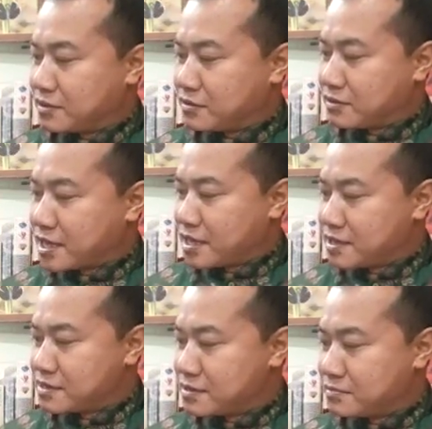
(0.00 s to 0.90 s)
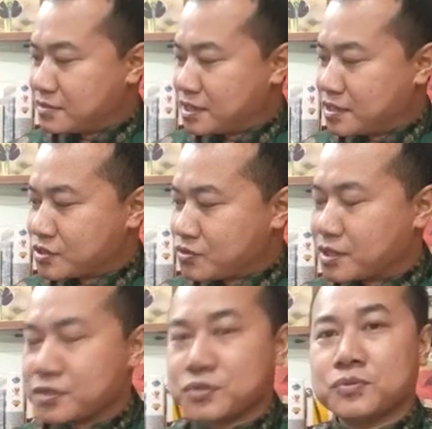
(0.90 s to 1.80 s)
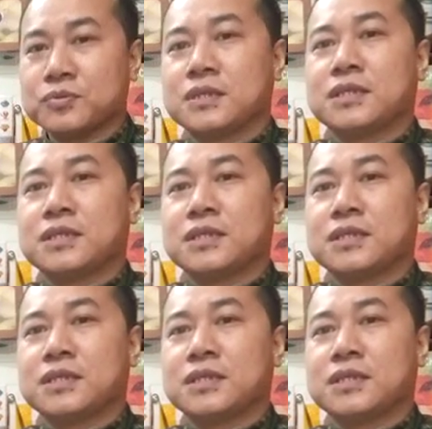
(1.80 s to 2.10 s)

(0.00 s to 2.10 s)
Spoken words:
organism is going to